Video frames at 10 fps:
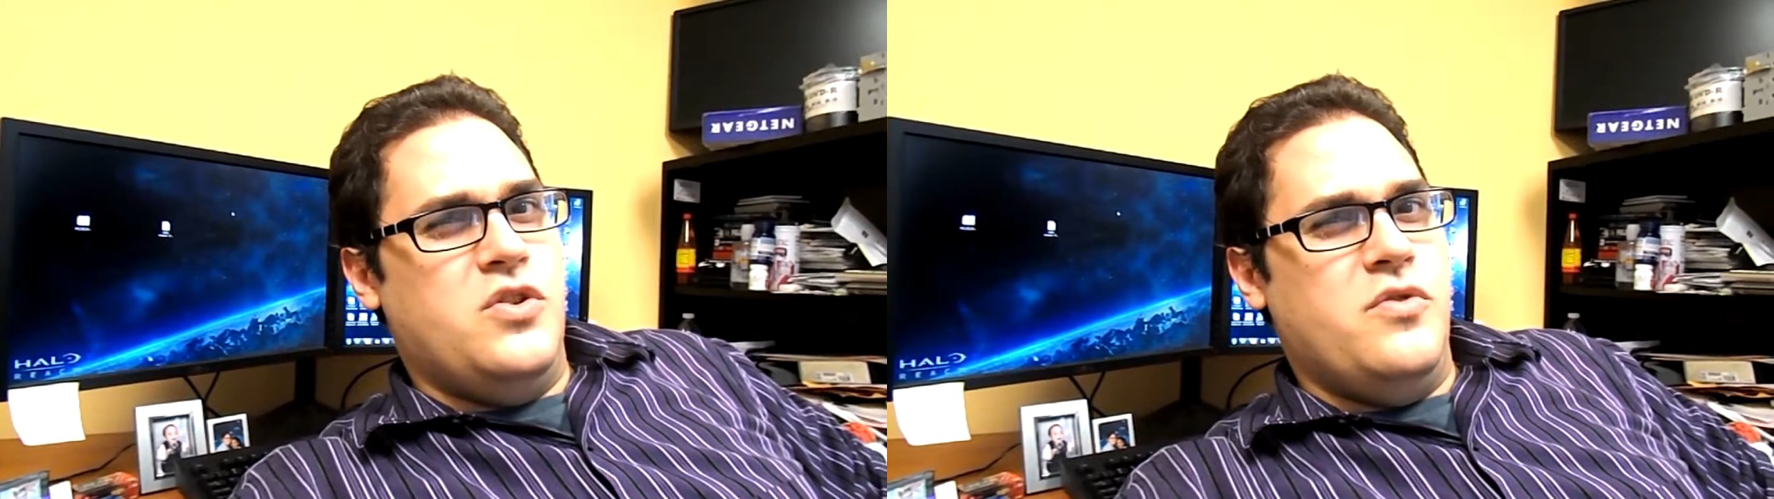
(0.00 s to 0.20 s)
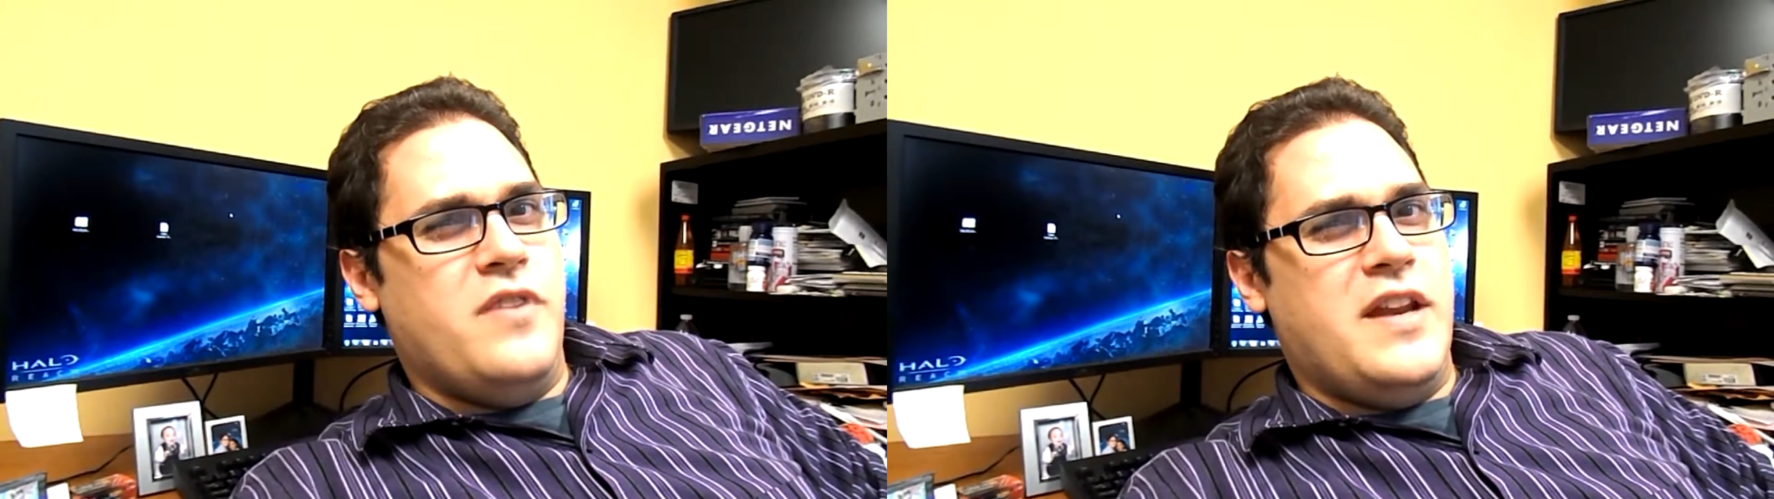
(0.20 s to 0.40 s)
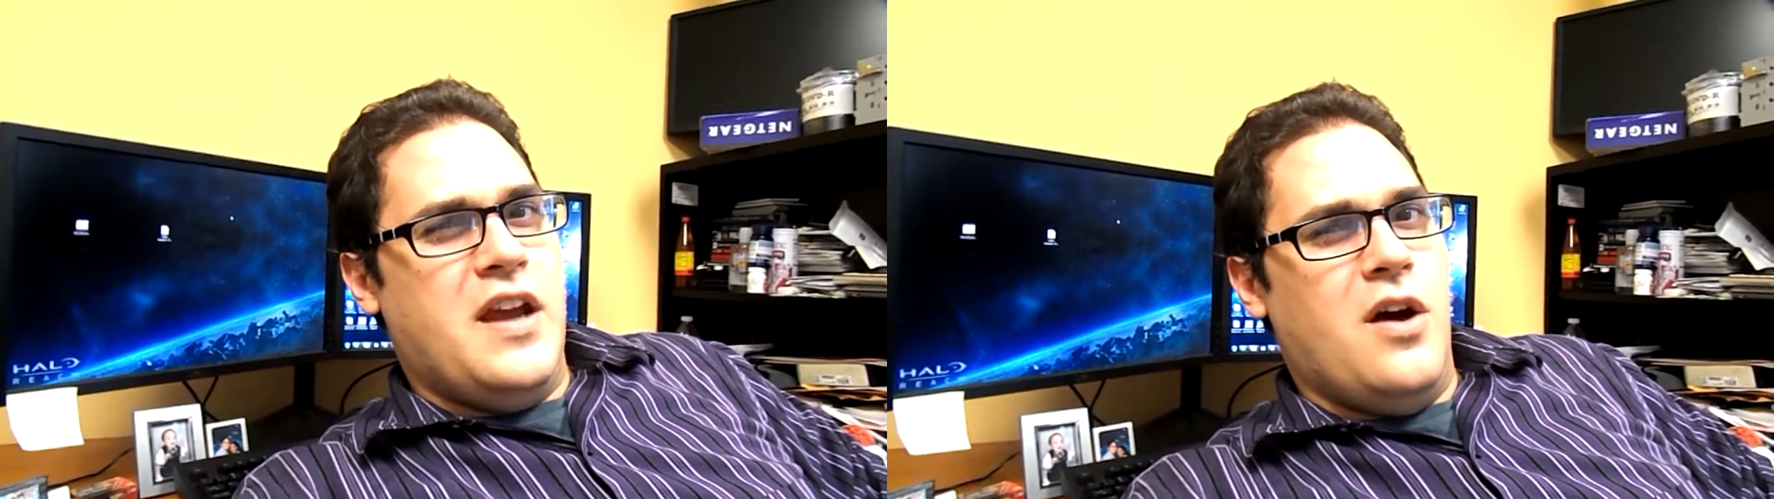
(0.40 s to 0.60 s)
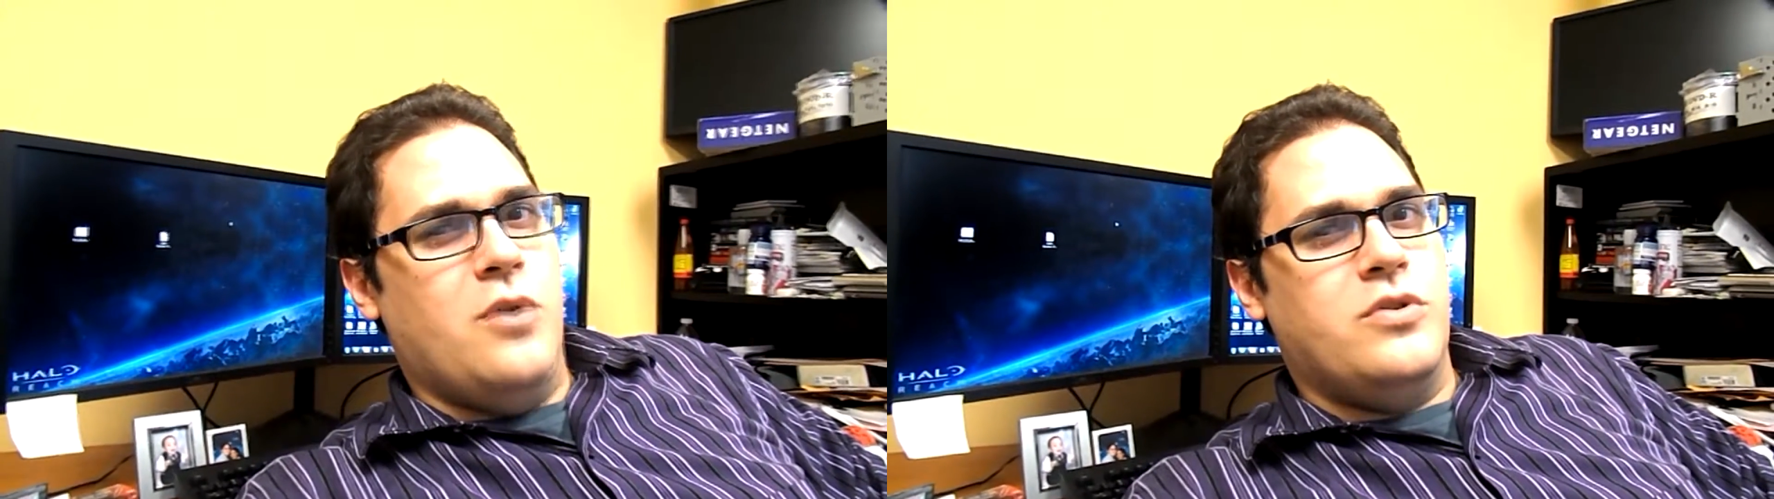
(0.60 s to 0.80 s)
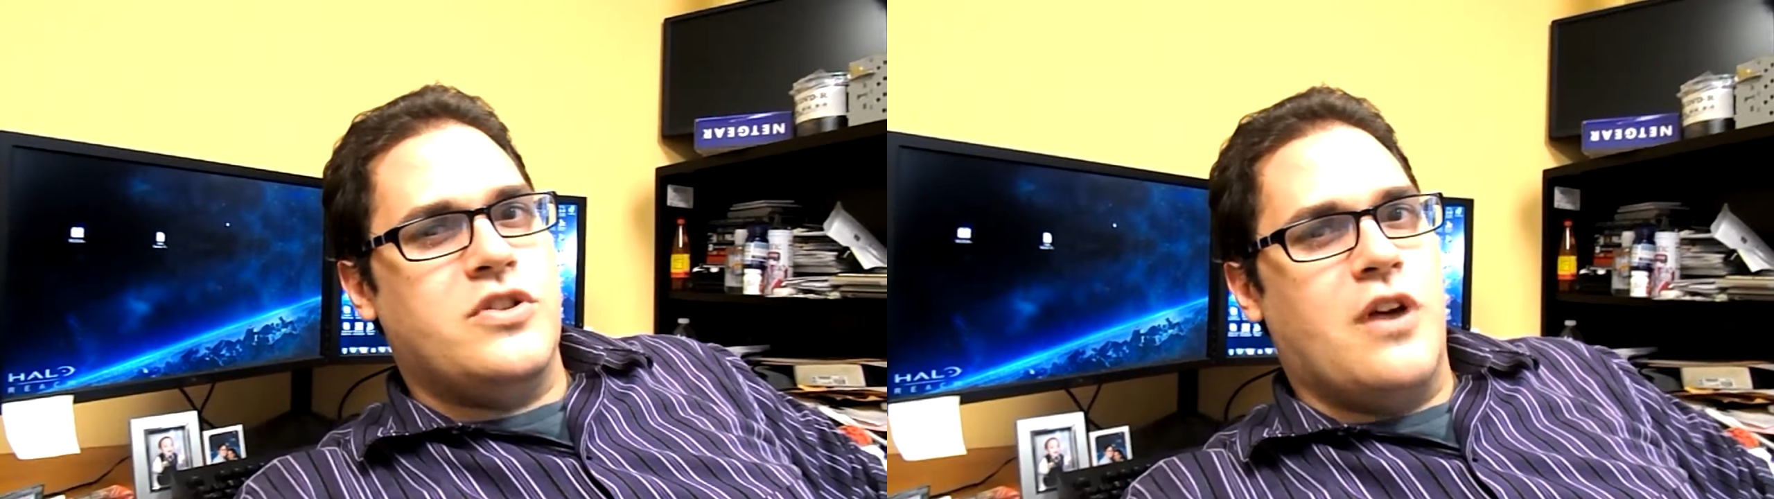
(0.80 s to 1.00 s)
2
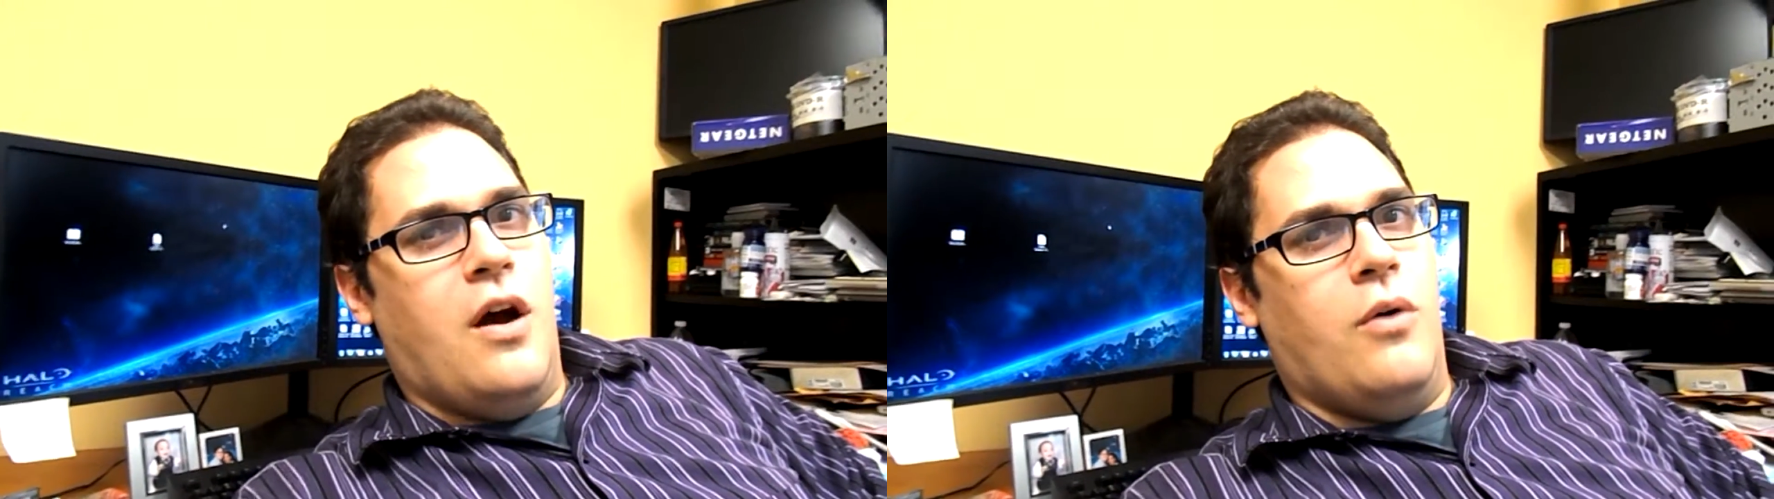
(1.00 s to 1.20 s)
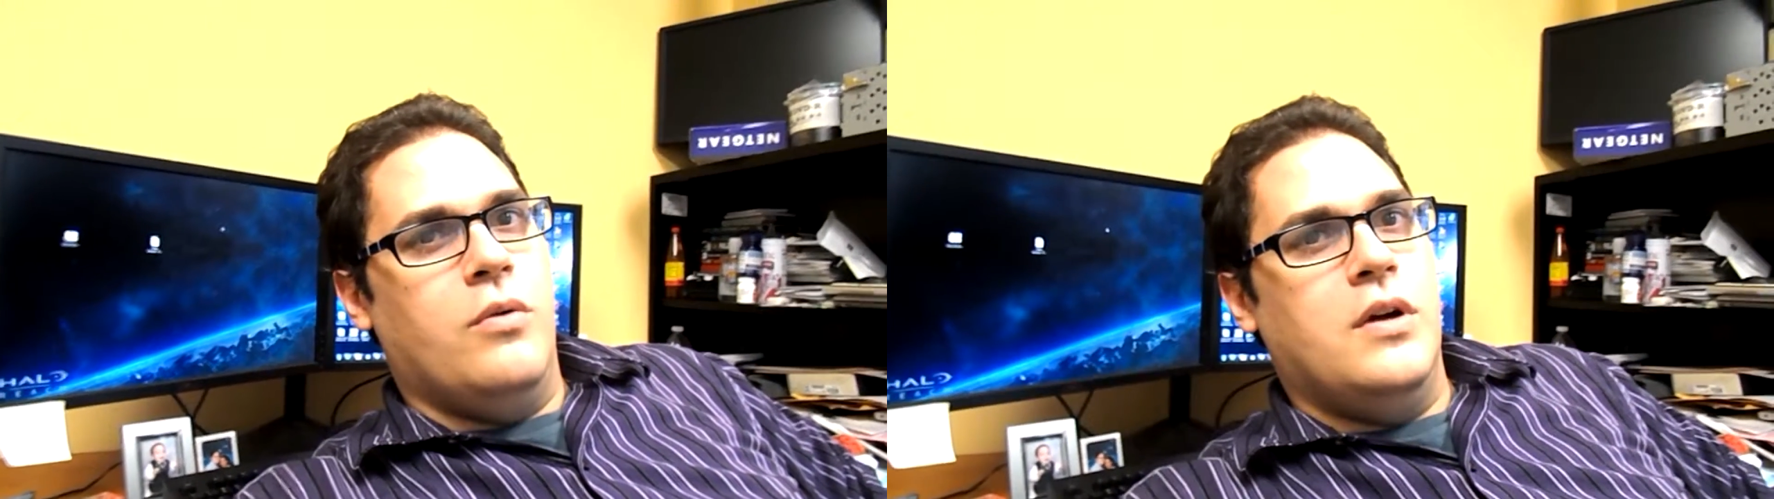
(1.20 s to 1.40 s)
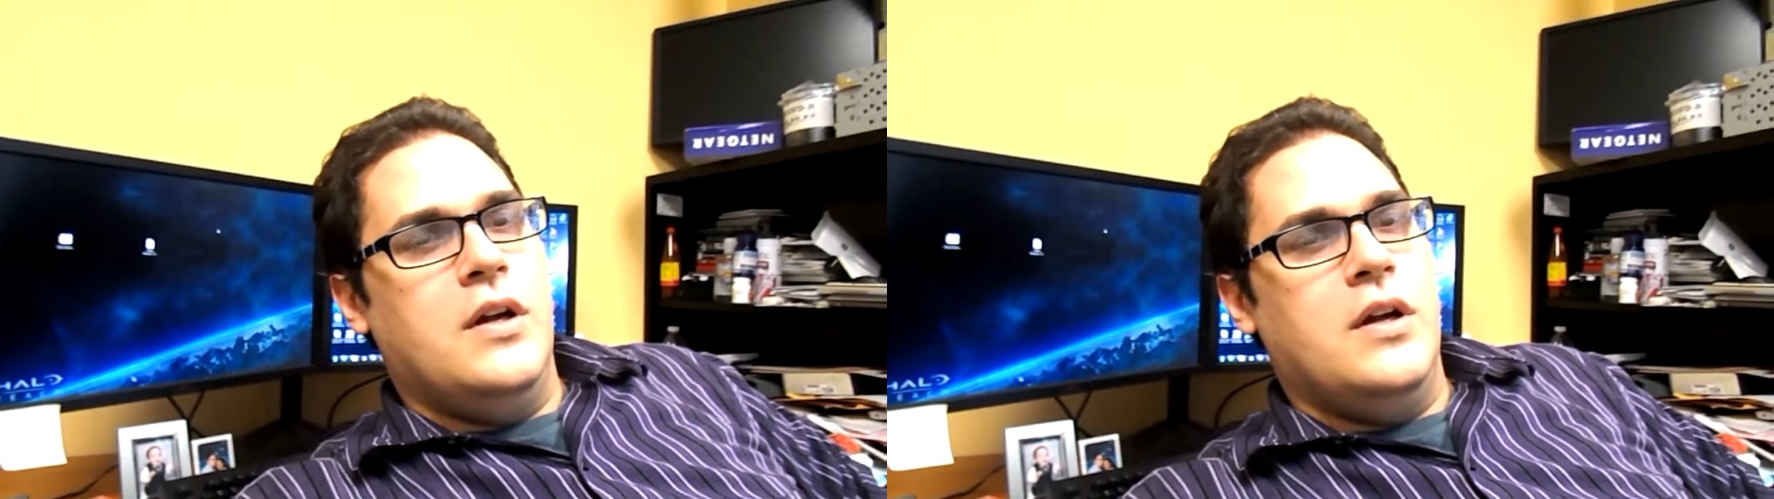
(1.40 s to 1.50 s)
video, so